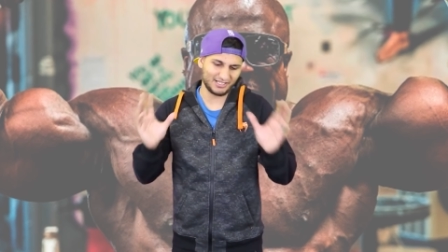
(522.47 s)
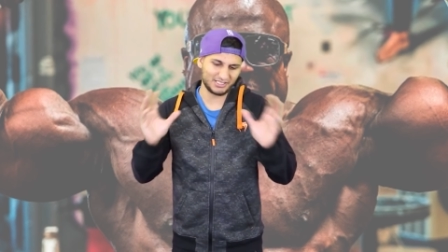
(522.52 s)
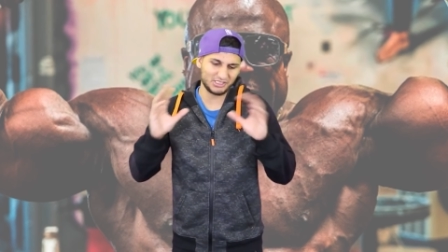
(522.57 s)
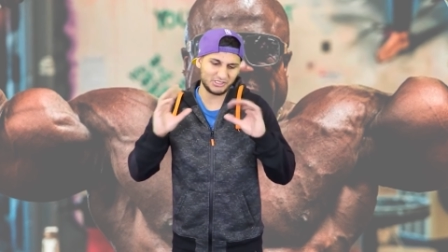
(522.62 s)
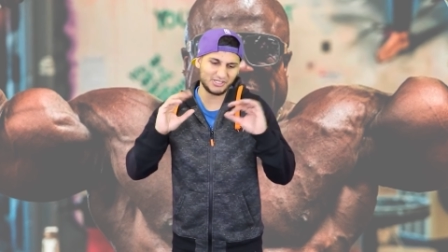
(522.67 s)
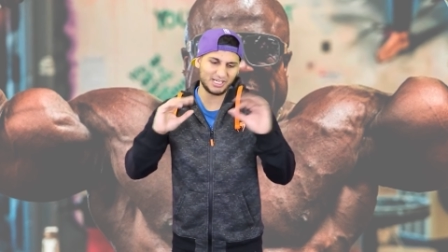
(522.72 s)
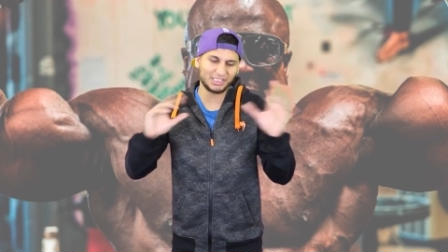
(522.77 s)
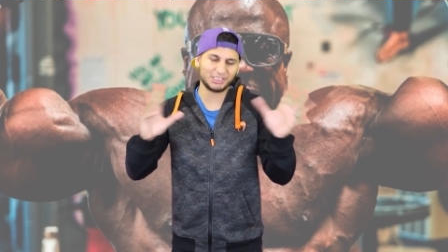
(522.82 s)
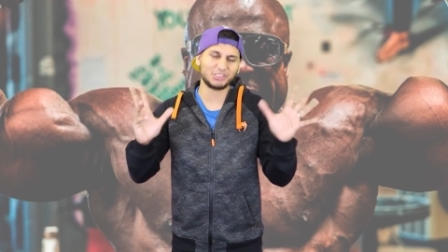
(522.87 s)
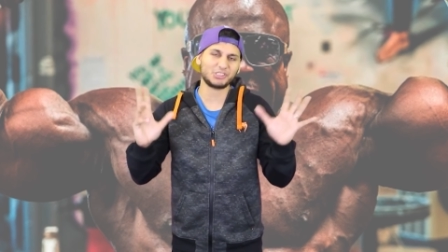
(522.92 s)

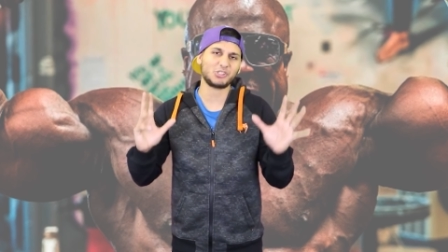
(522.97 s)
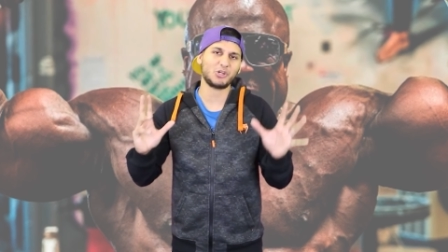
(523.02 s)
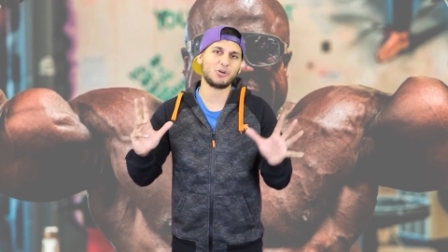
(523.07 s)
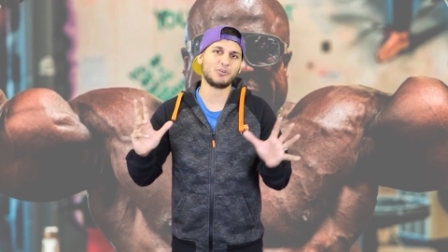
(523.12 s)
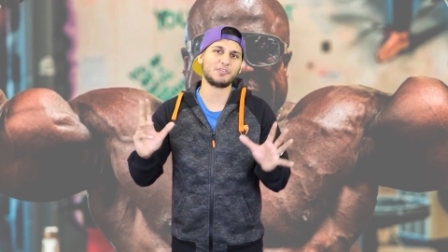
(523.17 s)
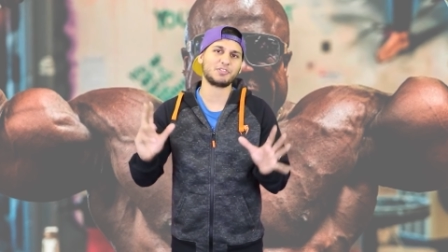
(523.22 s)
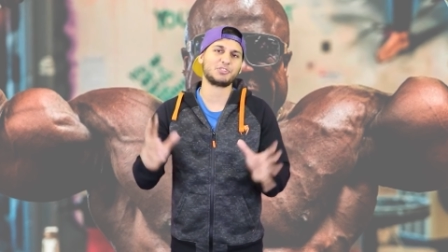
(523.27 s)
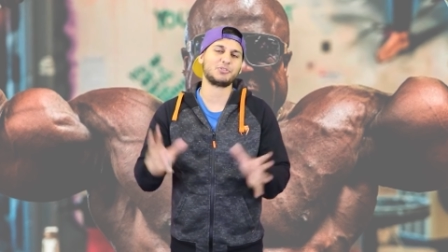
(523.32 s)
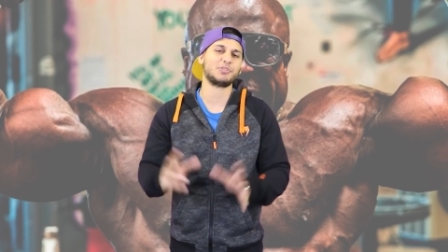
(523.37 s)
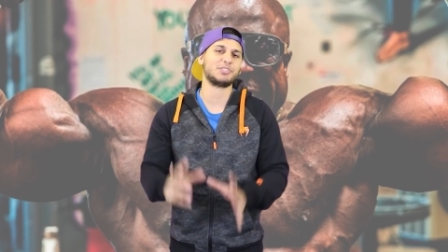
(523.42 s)
you guys should go
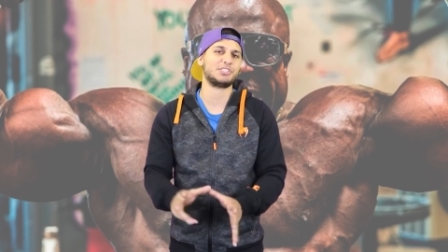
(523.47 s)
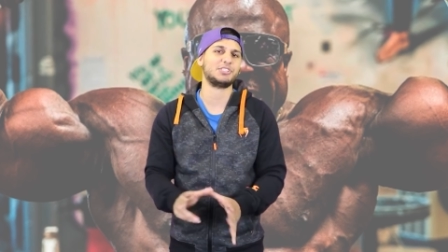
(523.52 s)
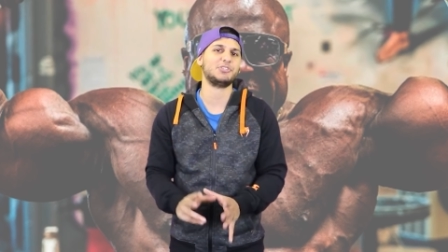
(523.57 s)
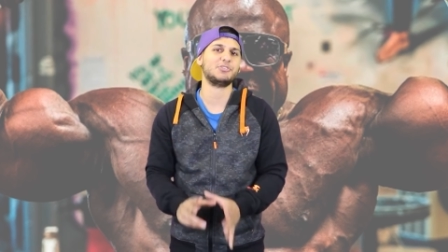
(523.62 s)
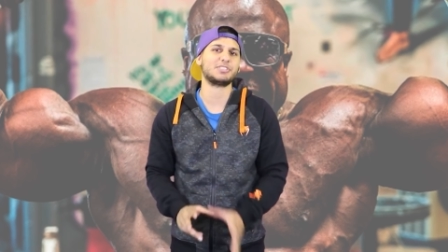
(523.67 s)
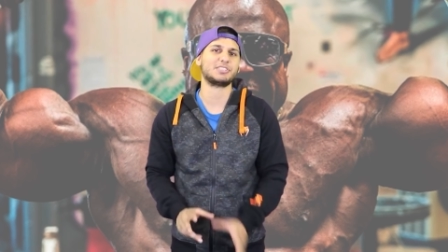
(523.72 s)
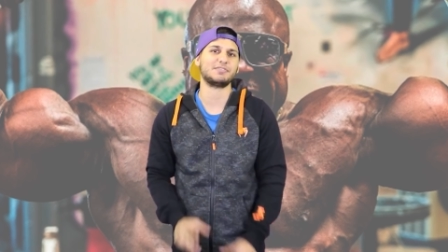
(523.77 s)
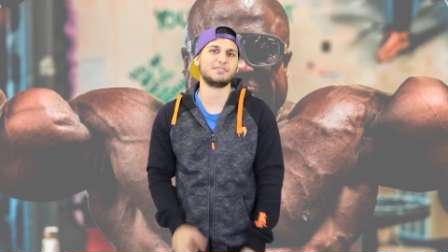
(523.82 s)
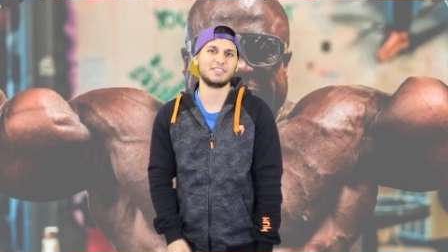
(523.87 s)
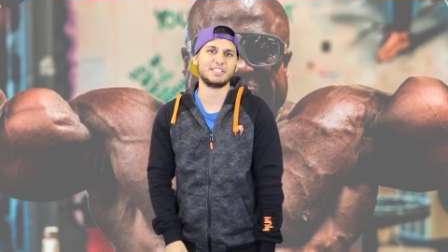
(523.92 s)
over to his
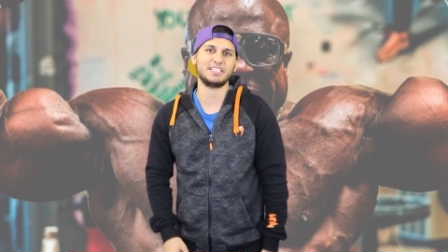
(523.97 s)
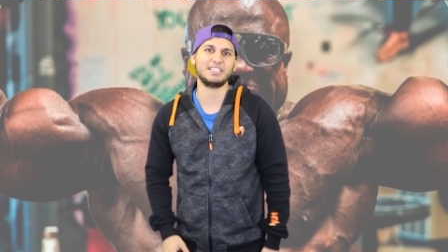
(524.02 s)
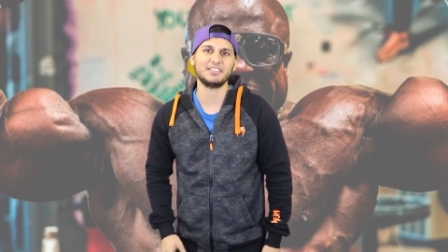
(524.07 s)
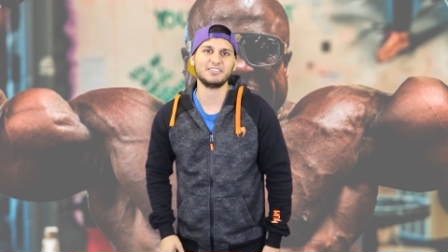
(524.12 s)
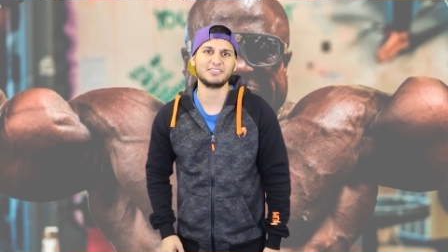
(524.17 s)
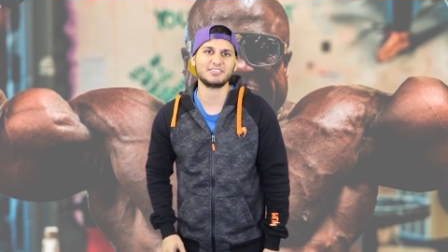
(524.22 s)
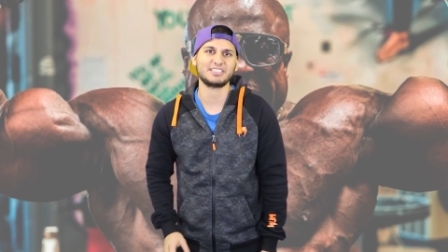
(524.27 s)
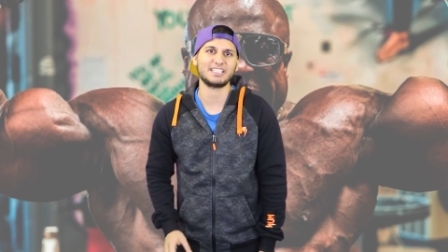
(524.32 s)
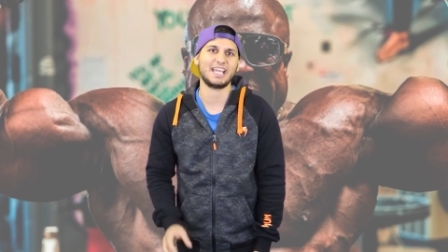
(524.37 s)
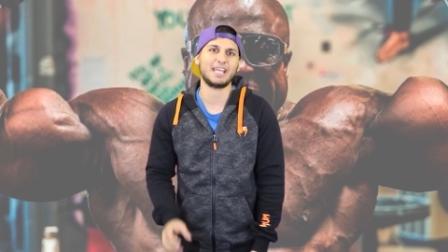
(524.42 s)
newest videos